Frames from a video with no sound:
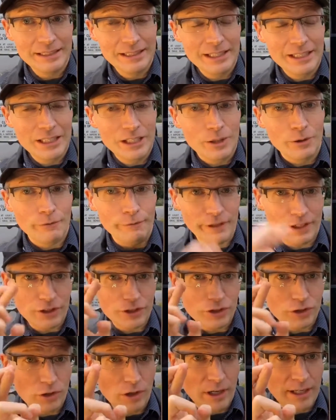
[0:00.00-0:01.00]

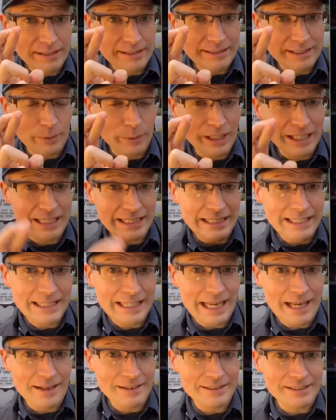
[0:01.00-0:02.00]
Fingers crossed that we can eke
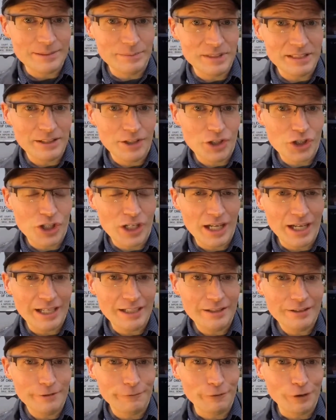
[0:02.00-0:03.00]
out some
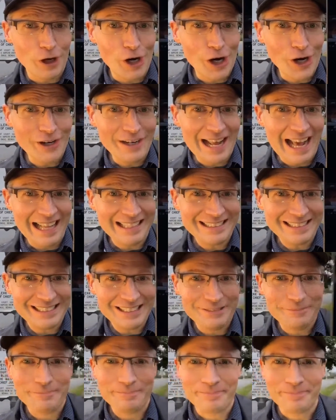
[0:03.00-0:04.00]
sunshine for our Nets.